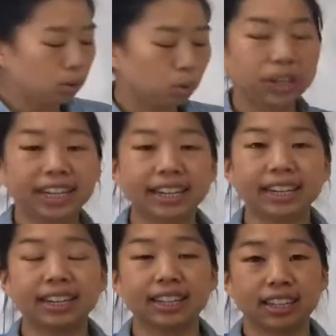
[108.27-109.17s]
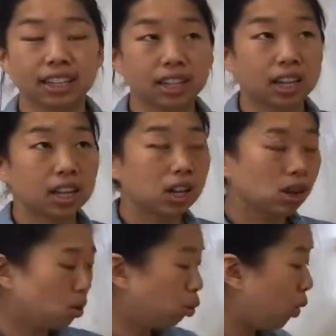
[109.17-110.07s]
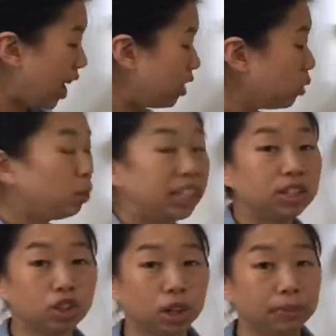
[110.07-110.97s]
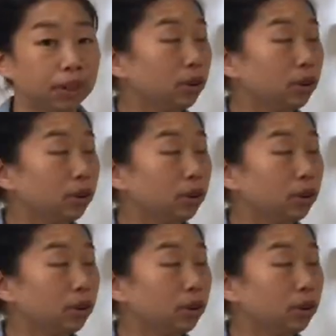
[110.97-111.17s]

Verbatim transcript: we when we distribute,